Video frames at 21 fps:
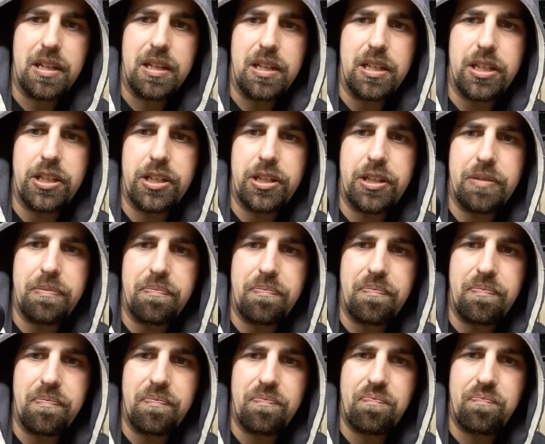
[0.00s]
uh,
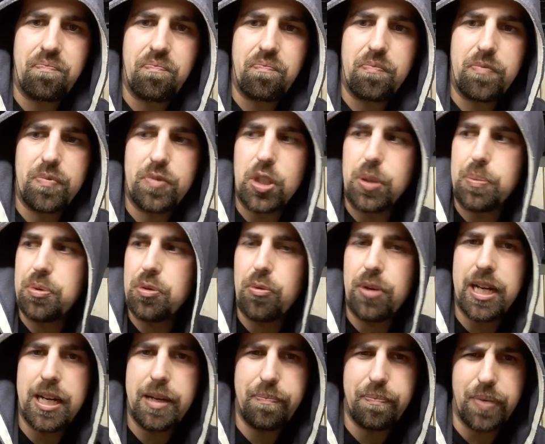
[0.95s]

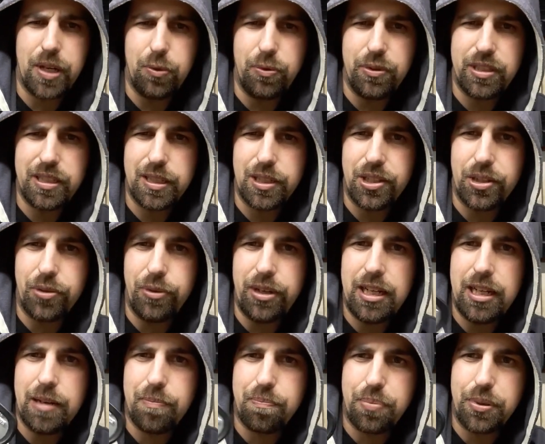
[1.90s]
subscribe, I would
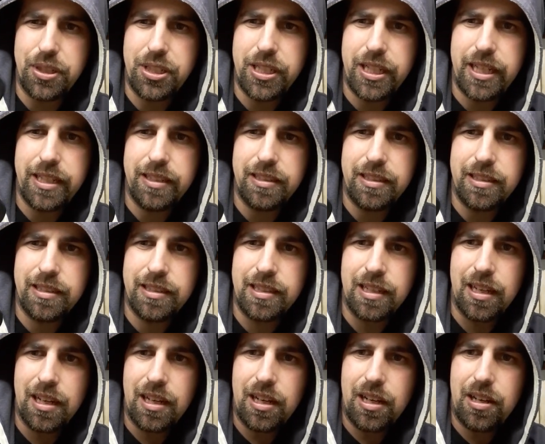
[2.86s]
really appreciate it.
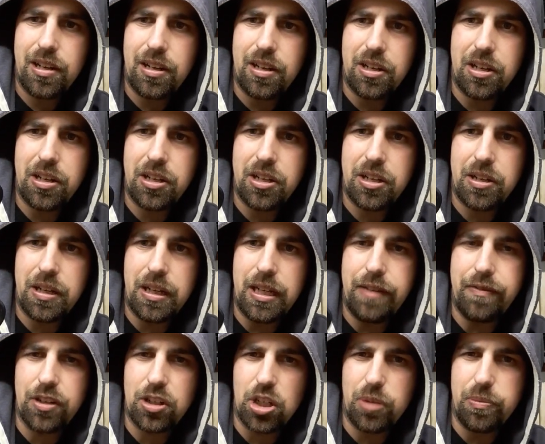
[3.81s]

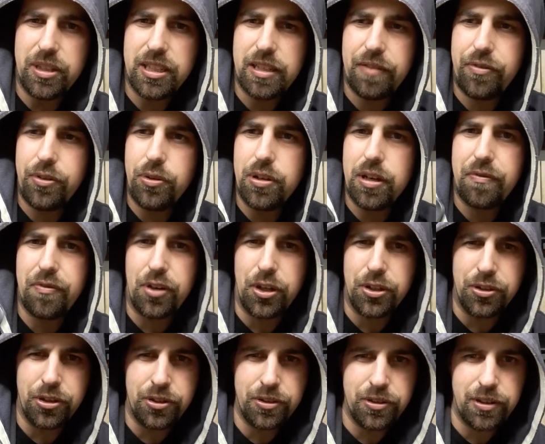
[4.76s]
Leave a comment if you have
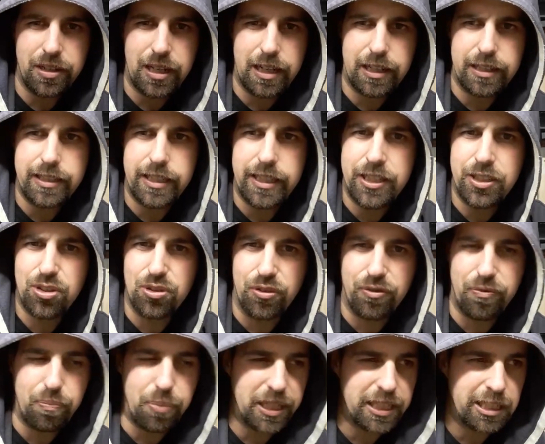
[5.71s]
other ideas
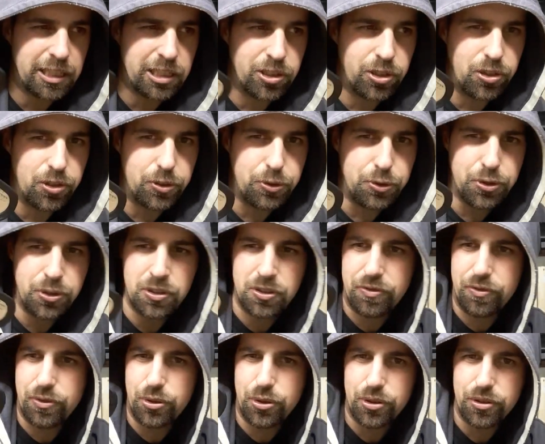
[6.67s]
of practical uses
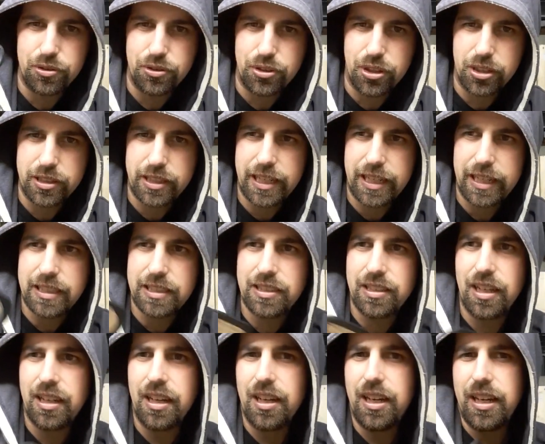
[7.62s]
for dog
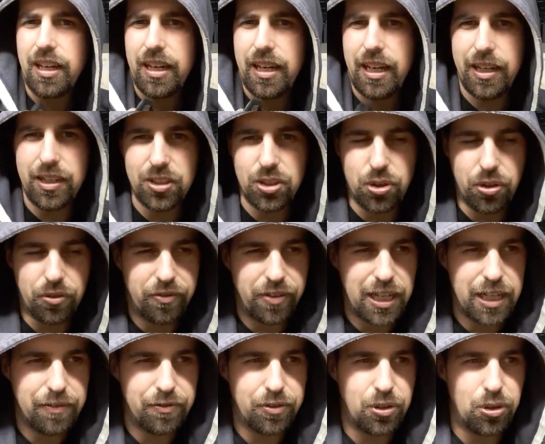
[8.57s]
tags in a
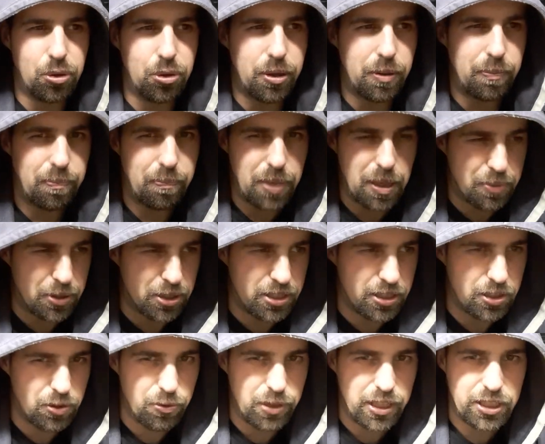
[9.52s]
survival or prepper
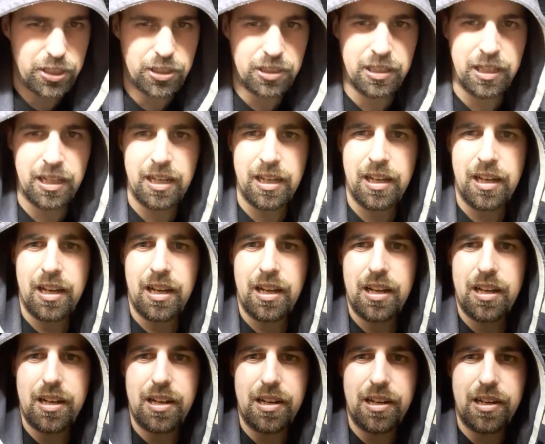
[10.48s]
situation.
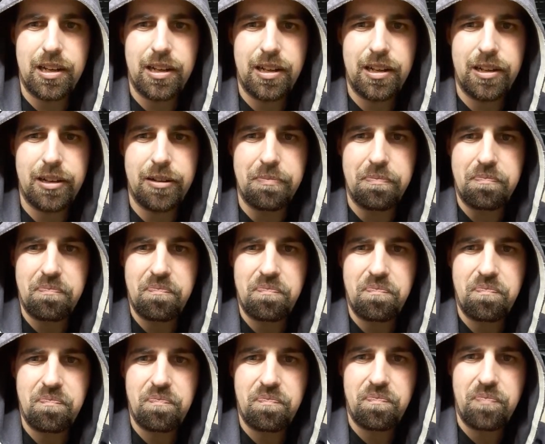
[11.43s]

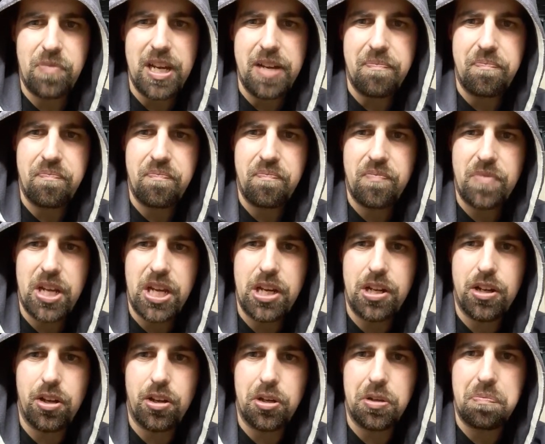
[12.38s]
Yeah,
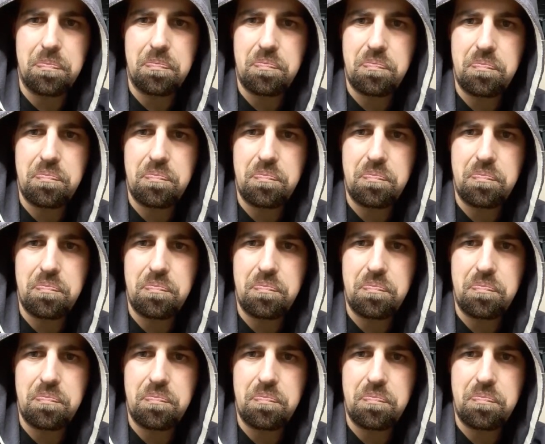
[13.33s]
and